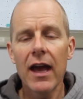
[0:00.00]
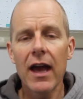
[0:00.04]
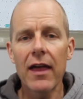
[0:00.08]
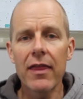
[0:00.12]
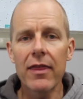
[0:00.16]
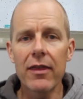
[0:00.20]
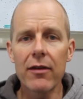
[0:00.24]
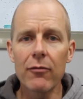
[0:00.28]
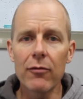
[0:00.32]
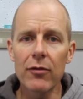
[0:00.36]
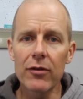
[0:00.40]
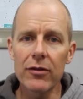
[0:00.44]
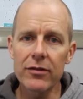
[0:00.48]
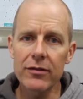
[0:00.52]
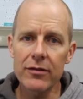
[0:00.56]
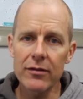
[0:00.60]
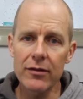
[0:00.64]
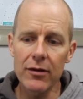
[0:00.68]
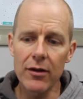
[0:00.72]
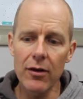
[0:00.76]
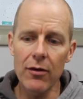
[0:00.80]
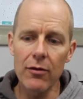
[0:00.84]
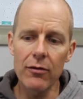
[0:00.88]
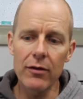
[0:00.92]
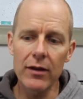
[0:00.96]
and then we'll
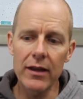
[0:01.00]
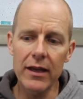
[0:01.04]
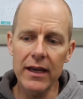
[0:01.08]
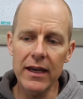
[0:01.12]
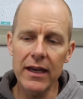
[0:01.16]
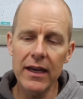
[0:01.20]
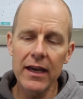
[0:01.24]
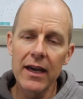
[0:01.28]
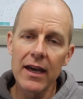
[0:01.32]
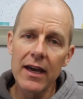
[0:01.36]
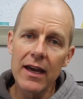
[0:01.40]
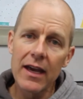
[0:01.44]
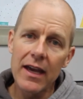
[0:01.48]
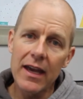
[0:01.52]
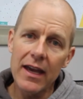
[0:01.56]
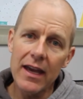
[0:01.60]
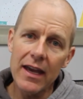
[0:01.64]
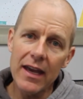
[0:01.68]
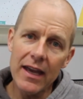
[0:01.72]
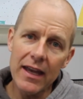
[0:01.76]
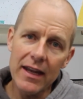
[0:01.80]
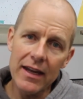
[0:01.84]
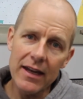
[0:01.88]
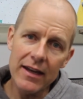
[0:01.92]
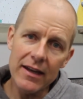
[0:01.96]
slowly
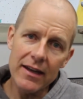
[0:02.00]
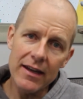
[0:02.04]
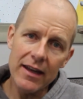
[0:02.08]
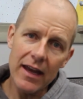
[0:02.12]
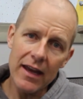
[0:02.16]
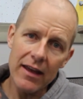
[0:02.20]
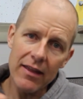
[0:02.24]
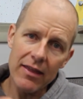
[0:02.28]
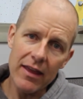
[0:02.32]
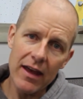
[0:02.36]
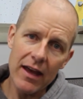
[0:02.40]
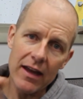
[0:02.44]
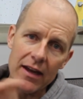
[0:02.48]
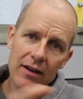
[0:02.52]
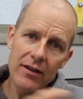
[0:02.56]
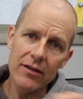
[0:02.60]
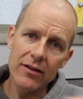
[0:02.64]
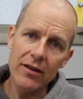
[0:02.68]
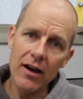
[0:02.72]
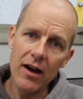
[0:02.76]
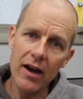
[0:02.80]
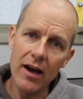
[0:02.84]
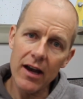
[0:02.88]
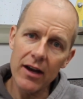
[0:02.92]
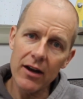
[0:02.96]
inundate that
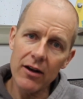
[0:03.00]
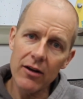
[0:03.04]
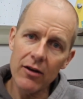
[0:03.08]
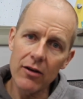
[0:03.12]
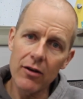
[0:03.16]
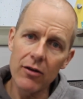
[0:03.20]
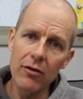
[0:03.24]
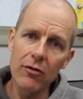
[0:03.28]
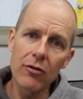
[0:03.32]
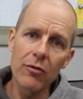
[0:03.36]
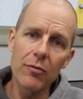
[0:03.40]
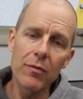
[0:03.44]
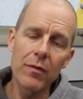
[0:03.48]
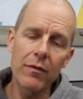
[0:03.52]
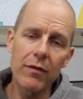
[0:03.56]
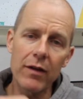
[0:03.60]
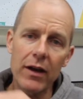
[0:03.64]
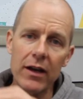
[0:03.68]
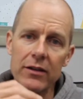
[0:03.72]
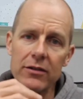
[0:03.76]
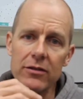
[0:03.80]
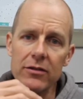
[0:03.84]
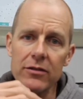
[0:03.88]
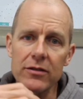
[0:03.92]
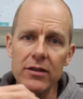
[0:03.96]
entire group of
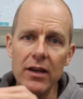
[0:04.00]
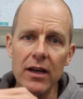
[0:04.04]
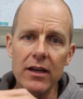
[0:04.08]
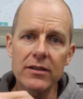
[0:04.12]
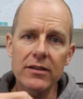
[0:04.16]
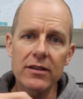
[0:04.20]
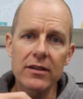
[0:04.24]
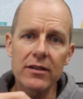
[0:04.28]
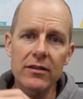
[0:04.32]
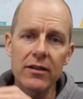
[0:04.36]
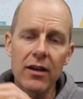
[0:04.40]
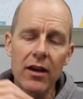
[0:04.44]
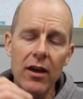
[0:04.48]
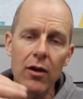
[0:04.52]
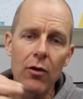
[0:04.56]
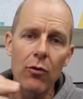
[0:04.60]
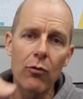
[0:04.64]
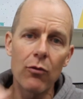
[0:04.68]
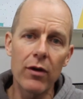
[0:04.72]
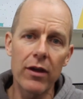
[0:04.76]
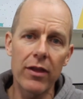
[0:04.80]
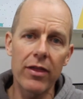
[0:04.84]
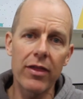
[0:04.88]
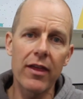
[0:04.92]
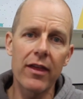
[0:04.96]
exercises
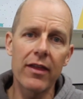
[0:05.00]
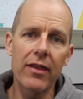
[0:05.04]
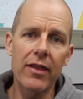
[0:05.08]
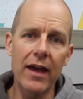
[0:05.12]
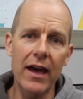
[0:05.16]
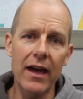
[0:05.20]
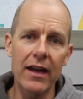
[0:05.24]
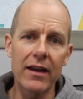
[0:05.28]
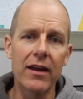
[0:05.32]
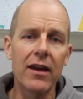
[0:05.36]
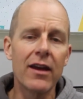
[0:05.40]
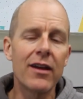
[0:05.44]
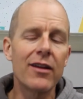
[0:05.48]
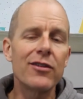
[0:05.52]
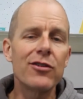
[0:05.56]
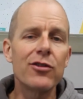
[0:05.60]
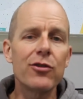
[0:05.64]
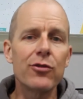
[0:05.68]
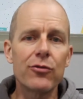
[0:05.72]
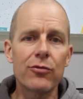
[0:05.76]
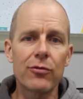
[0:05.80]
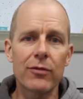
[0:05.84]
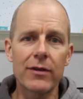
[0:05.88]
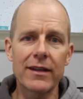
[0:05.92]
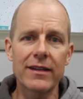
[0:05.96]
with that
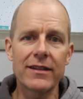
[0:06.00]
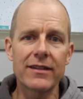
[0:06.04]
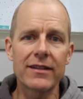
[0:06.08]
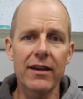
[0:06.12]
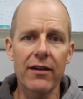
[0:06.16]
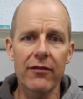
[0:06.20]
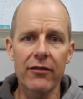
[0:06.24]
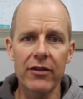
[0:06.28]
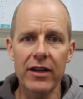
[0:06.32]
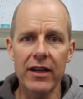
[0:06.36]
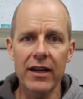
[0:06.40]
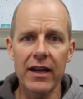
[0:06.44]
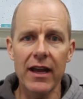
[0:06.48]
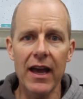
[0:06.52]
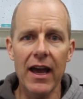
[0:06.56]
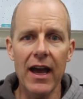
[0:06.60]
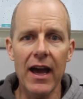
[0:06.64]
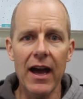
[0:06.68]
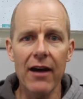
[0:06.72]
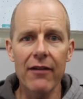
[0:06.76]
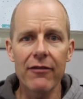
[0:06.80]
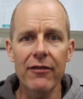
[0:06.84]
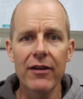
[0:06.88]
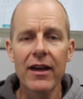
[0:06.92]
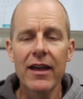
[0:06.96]

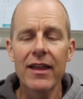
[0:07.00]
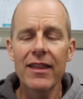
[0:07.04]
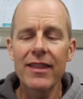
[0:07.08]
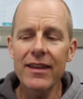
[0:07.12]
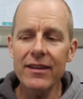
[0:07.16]
227.5.